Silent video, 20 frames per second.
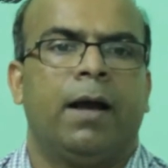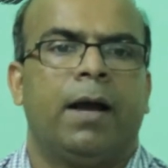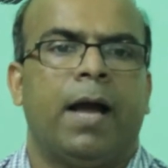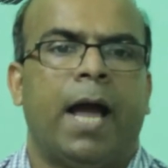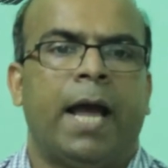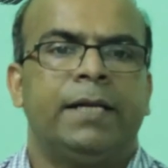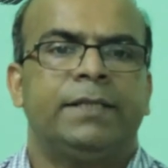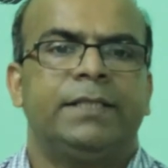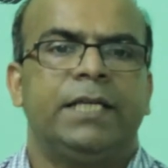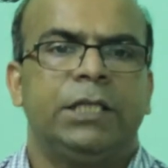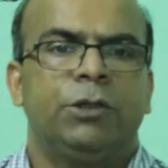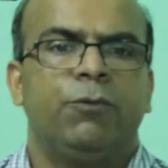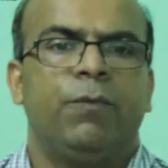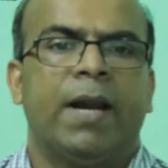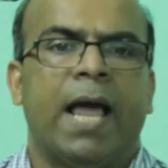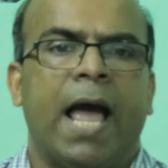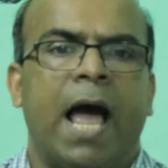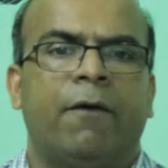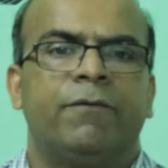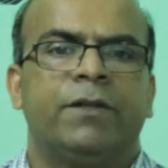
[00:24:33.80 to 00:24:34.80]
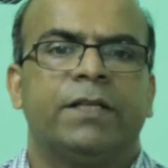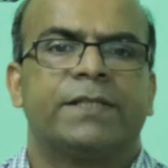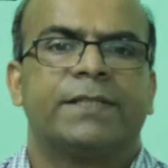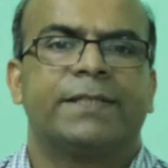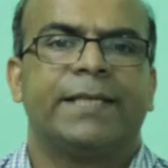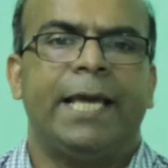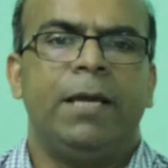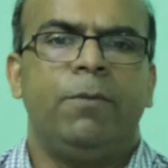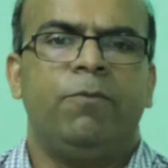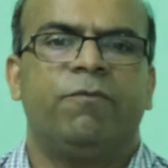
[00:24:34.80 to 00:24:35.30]
Hence, it will have the
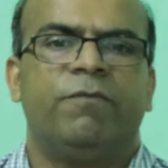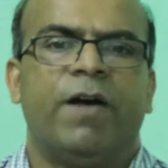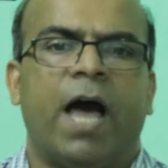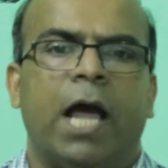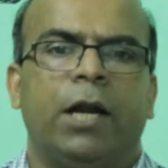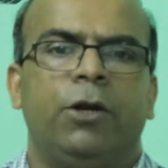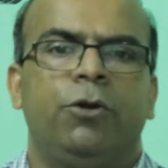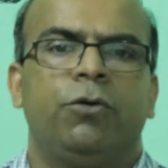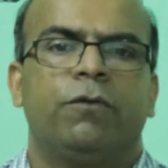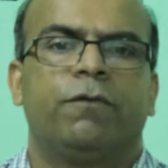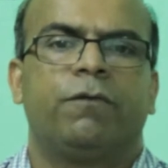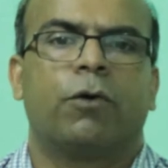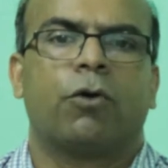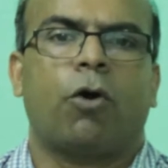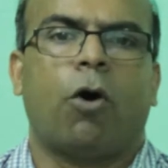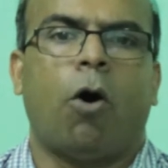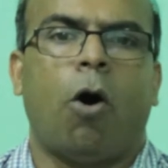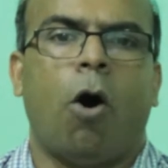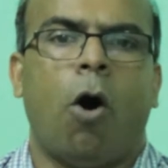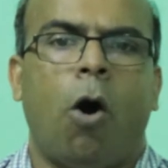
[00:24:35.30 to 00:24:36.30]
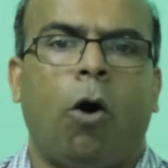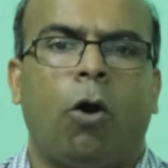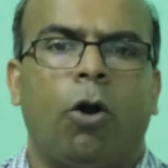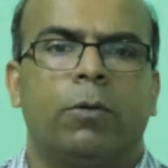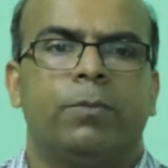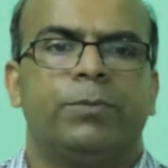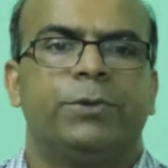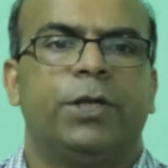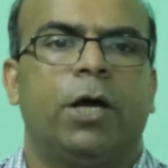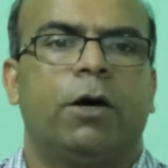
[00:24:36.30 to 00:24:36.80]
same value for all
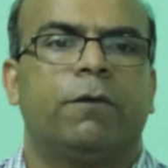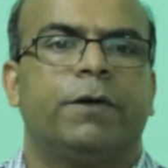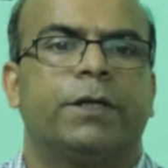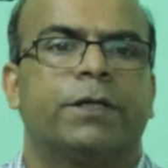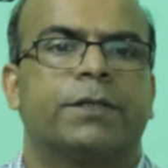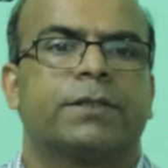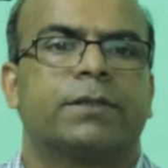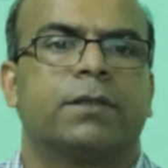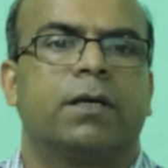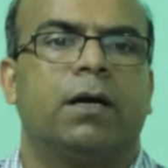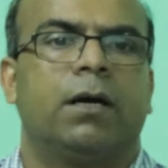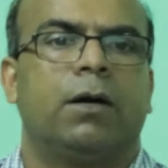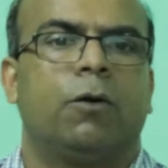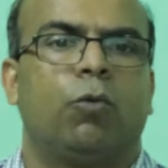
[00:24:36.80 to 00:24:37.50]
observers,